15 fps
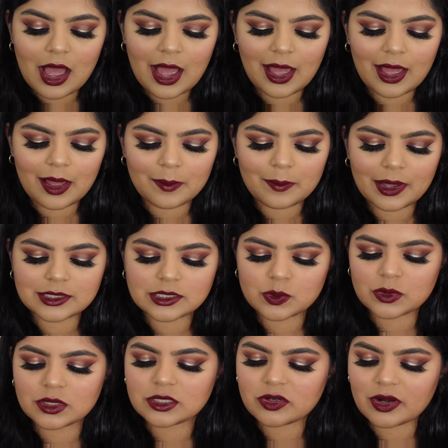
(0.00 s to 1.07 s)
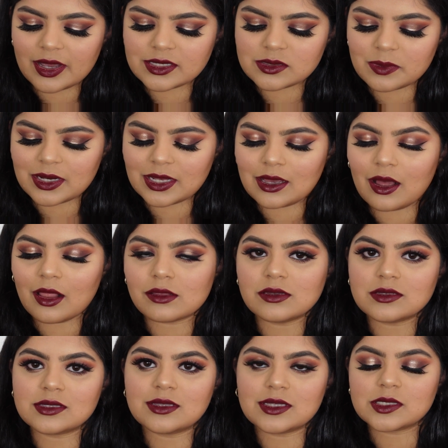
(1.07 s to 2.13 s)
I just want to try as many
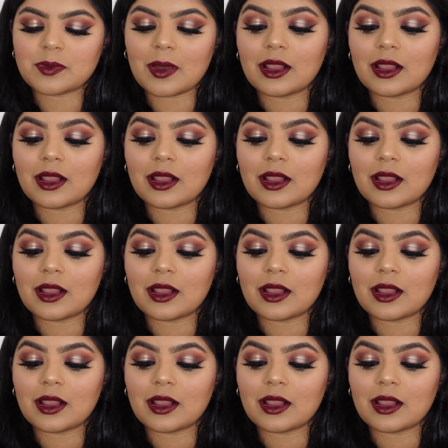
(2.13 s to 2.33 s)
colors in this